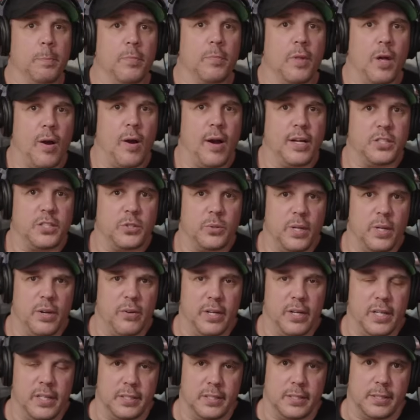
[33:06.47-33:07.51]
All right, so there
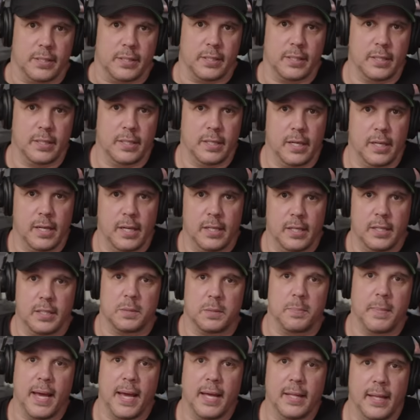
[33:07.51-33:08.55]
it is. That is
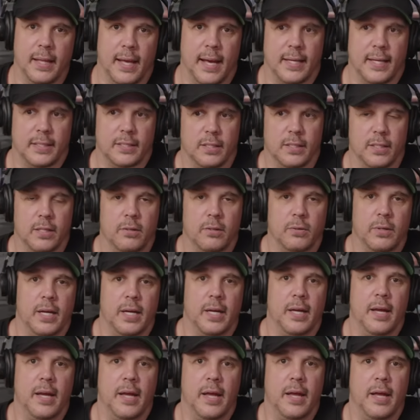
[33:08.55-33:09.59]
Matt Laslo,
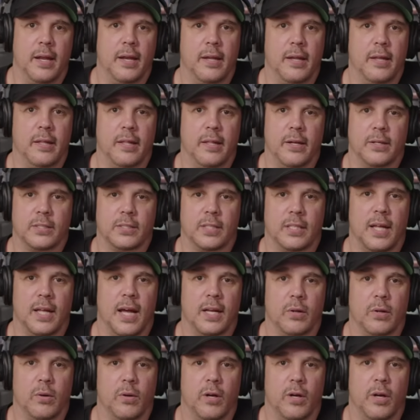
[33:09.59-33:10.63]
and there's a
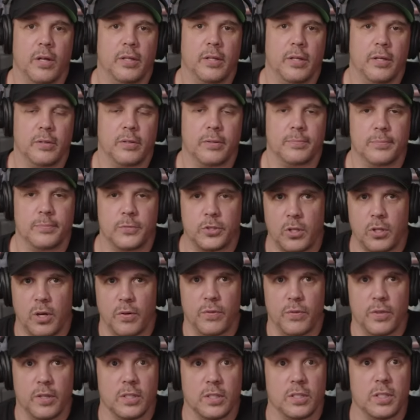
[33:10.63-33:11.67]
lot going on there. Sorry
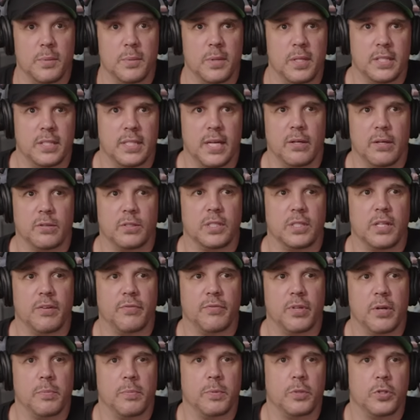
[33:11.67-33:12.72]
for the some of the sound stuff
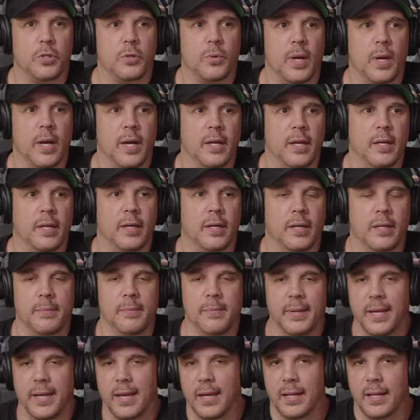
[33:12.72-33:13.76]
there too, and uh, in the
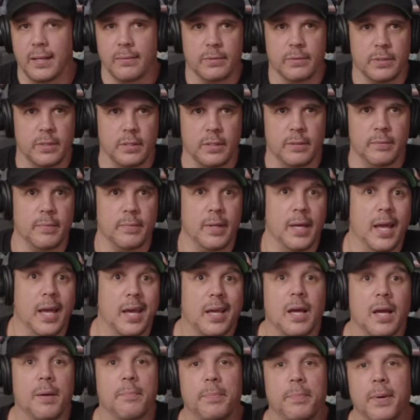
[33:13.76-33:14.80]
beginning there's a little
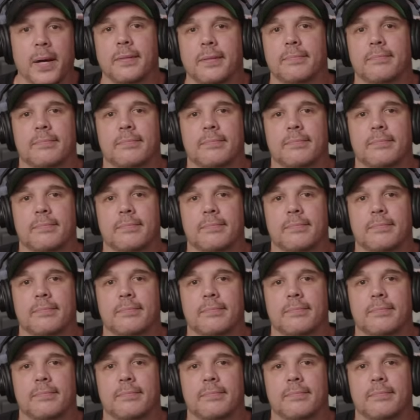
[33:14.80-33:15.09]
hiccup, but